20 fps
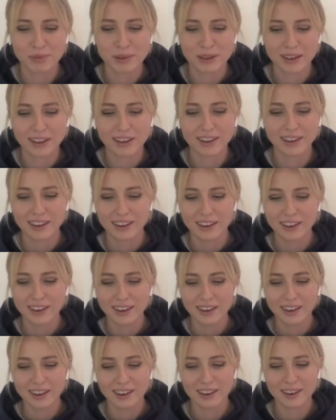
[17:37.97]
But
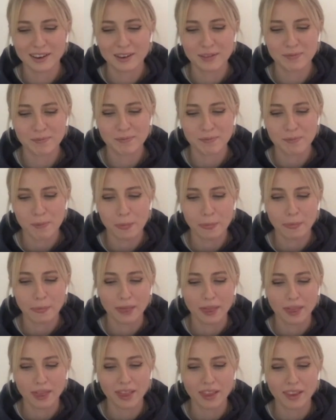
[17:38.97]
um,
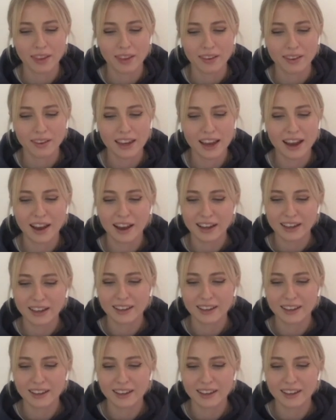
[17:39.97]
yeah,